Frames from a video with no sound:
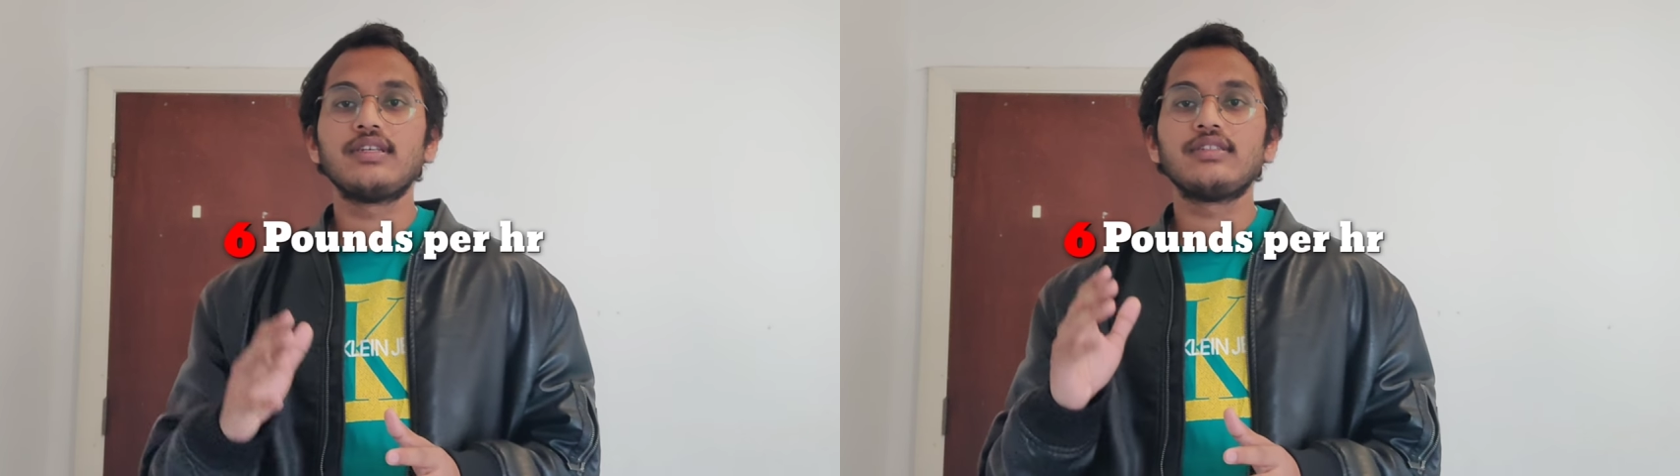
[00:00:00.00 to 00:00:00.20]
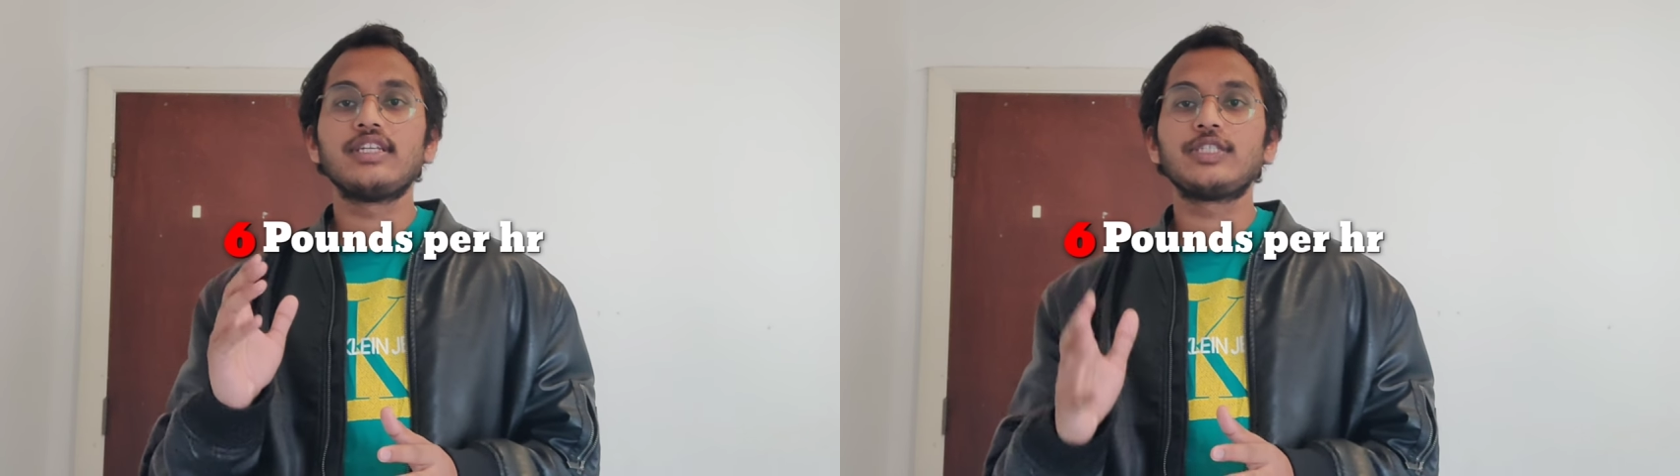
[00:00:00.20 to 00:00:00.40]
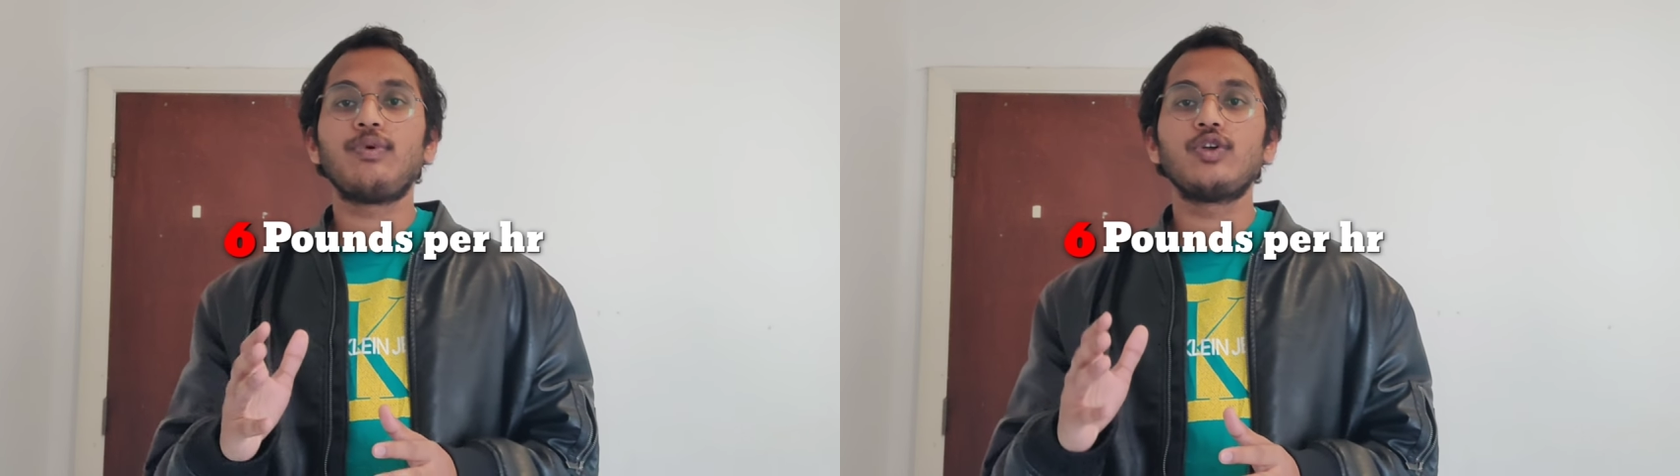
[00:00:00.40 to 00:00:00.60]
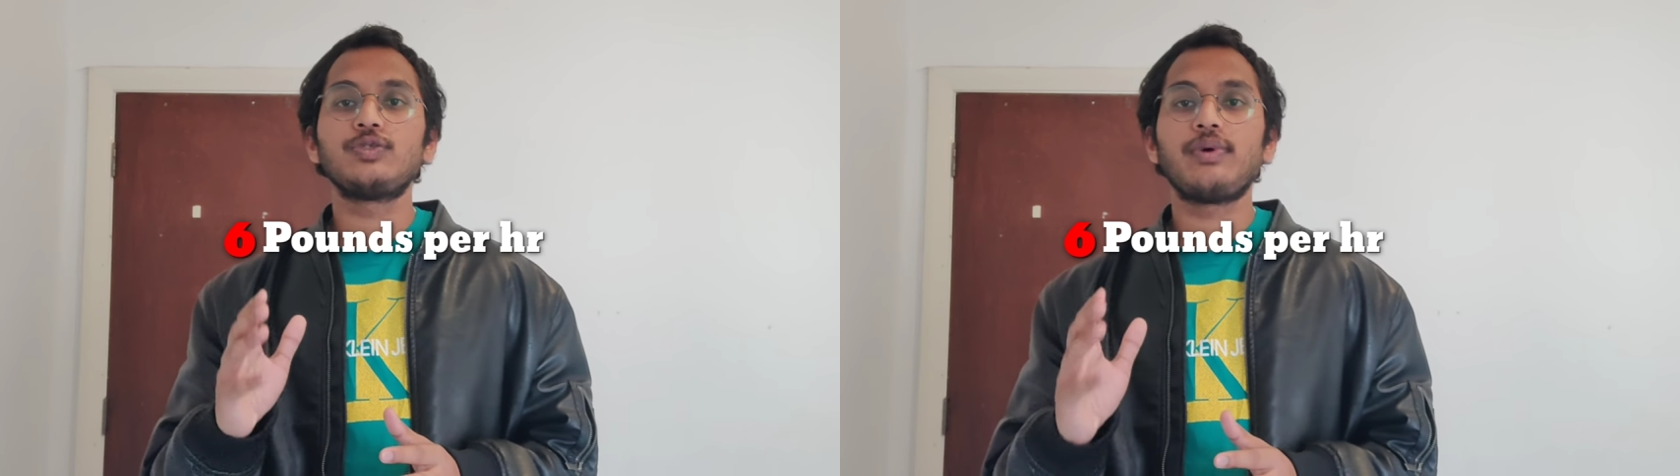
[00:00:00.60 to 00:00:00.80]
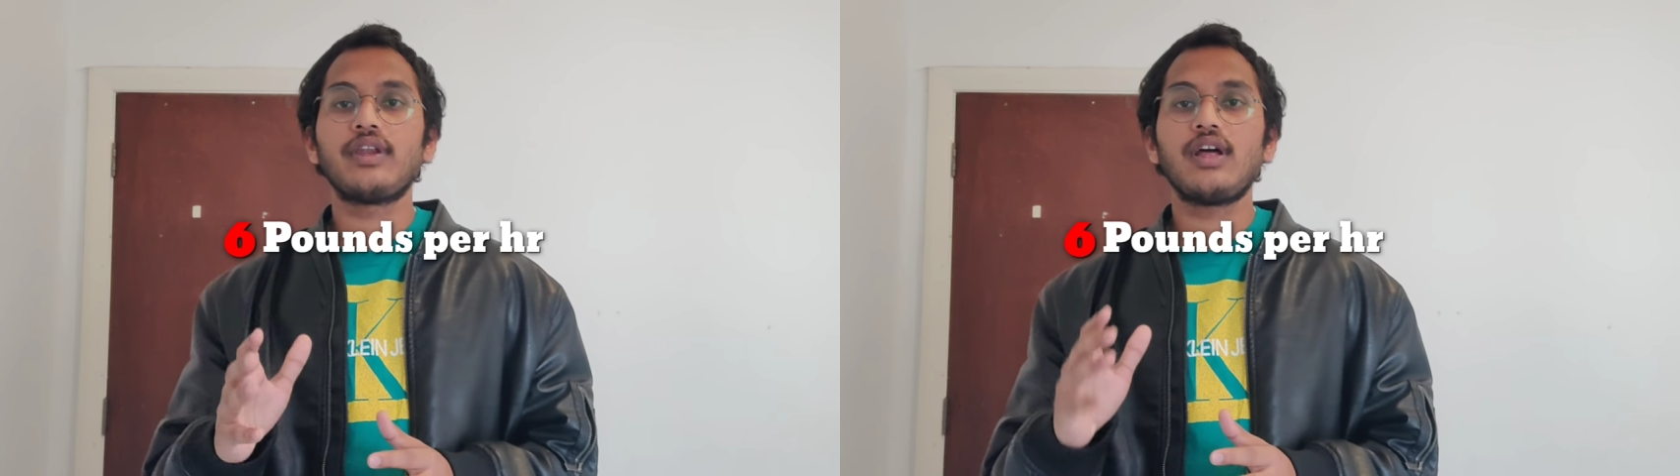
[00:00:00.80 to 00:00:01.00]
6 pounds
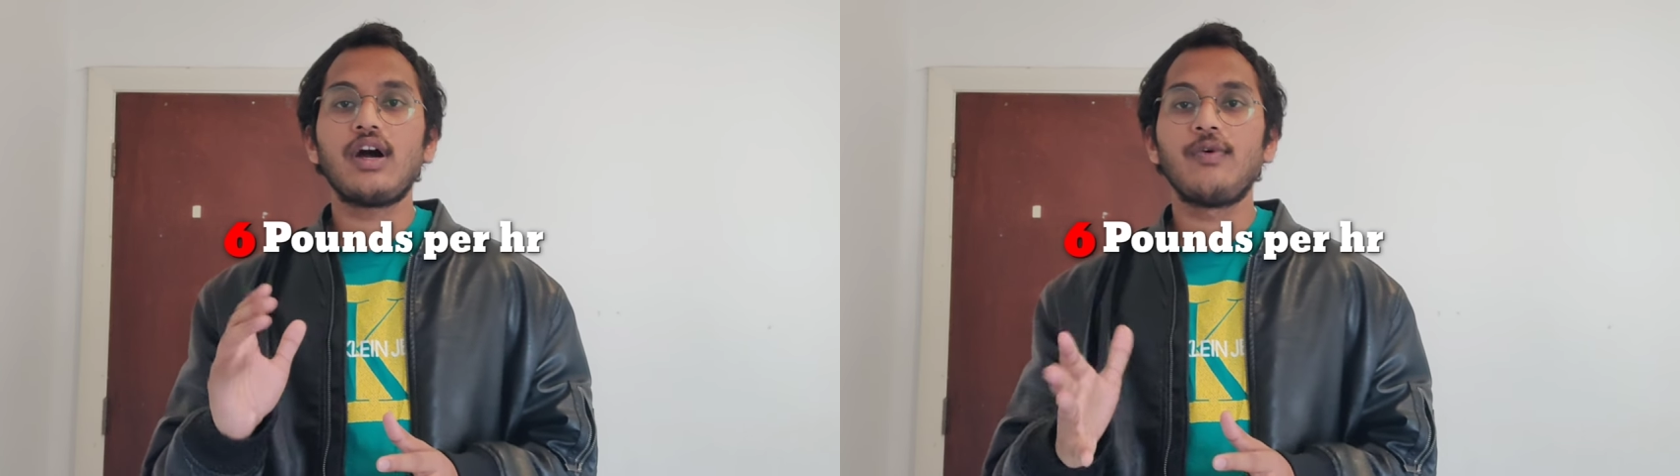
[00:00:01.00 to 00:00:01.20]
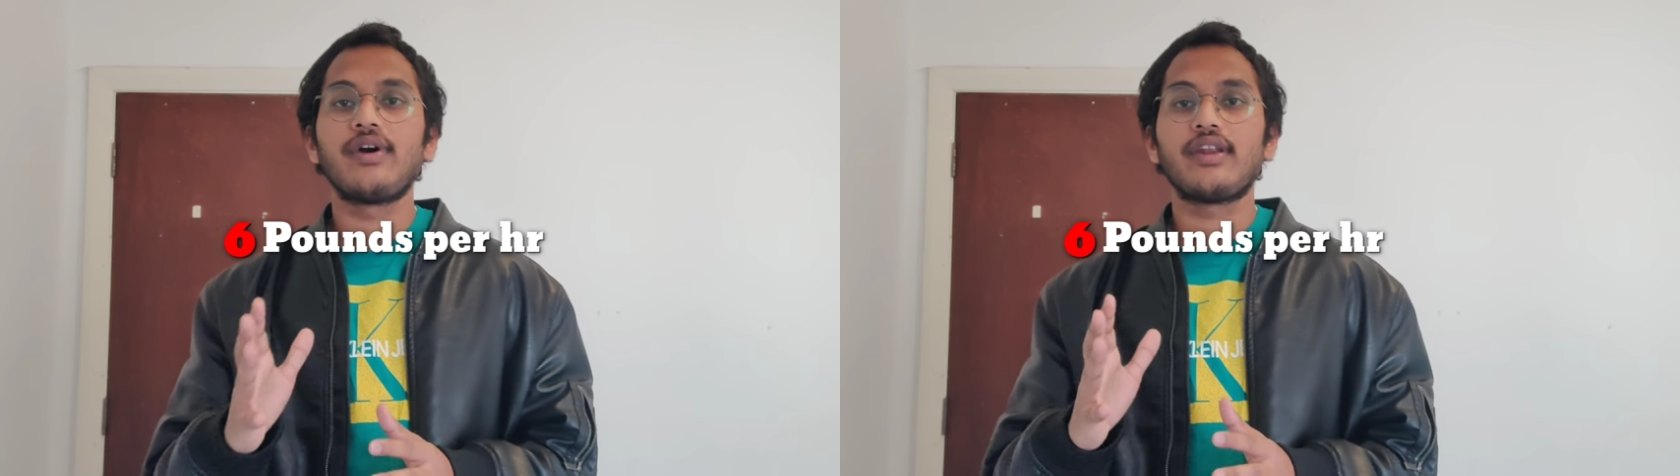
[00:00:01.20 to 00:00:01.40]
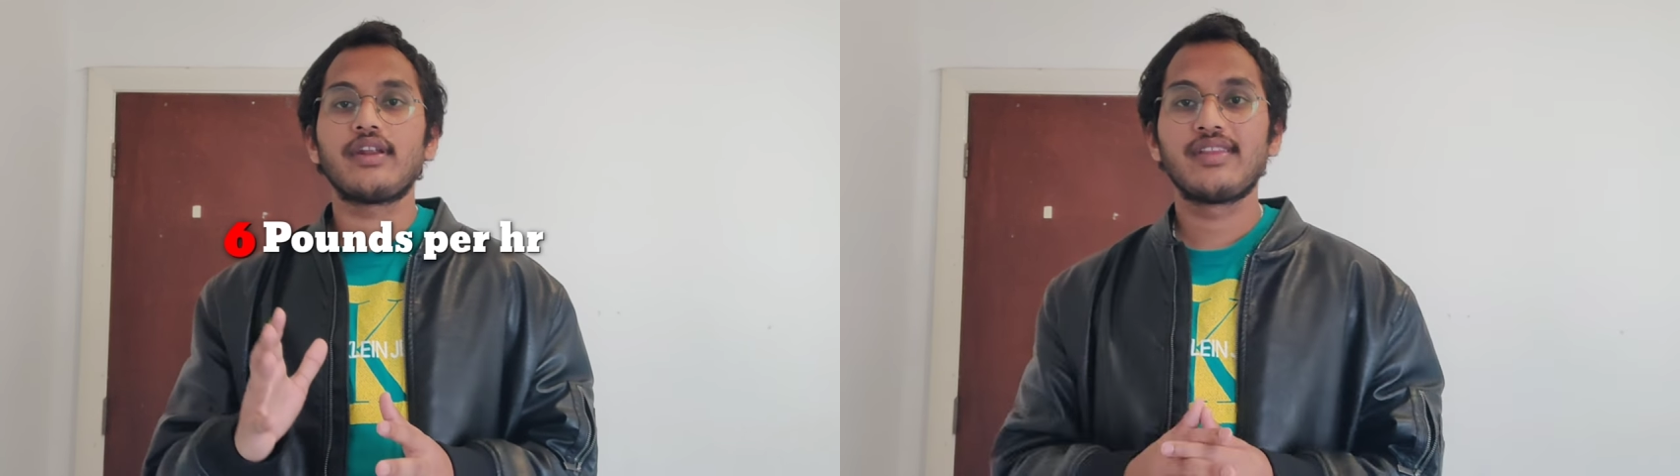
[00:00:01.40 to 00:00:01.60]
per hour.